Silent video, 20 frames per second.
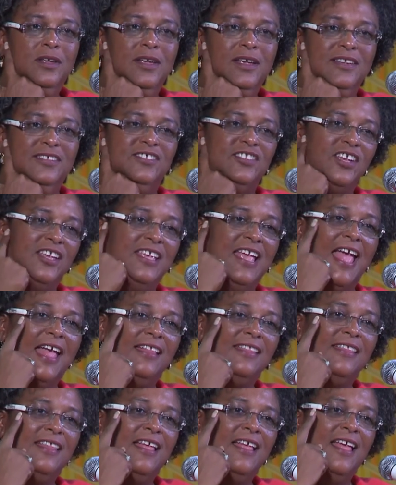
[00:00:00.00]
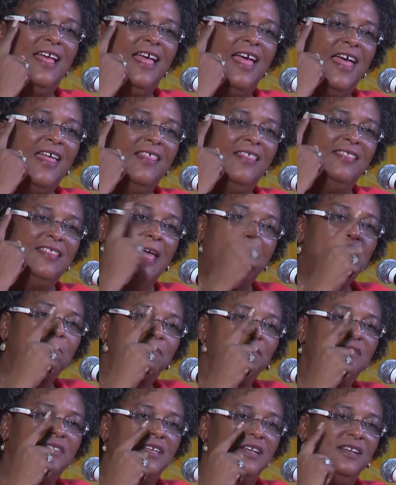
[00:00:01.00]
is to get
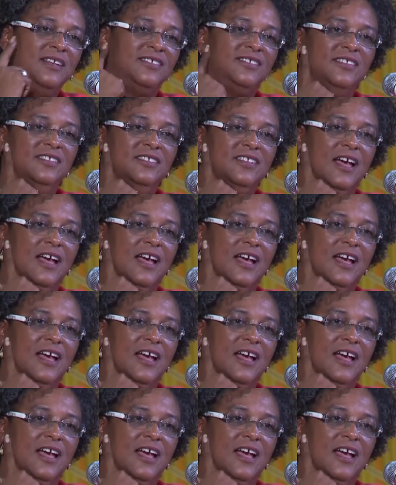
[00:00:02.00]
them to listen